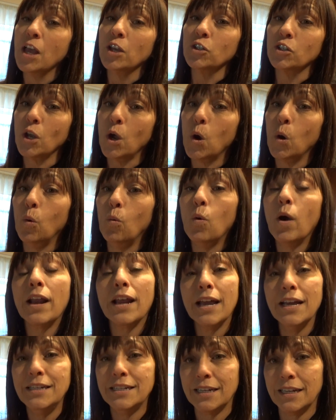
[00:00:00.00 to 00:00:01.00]
So what
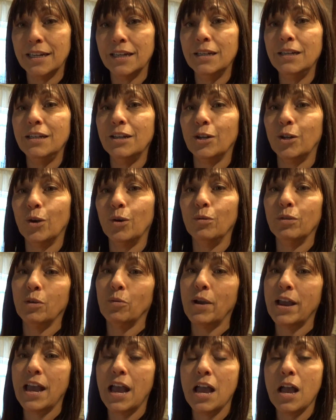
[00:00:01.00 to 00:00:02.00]
I did, the
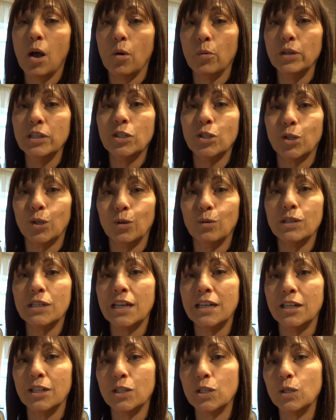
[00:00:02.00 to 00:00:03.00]
way I always do, is
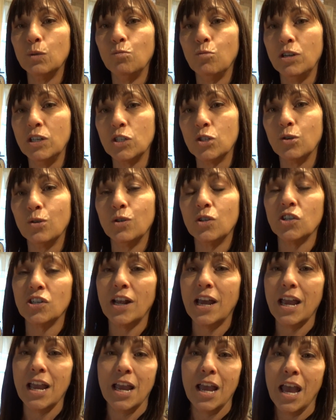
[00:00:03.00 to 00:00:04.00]
I did some research, and
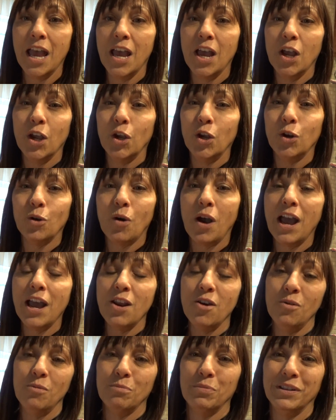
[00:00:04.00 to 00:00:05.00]
I
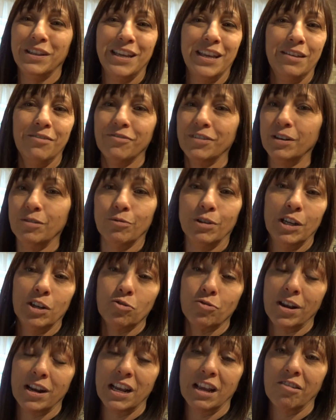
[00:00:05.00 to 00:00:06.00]
don't believe in
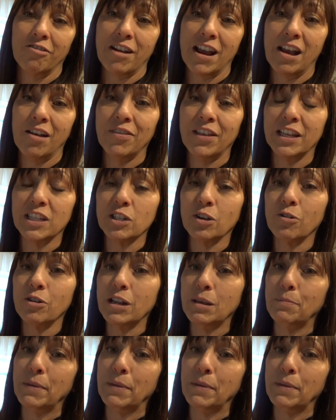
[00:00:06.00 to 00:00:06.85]
retreading ground that's already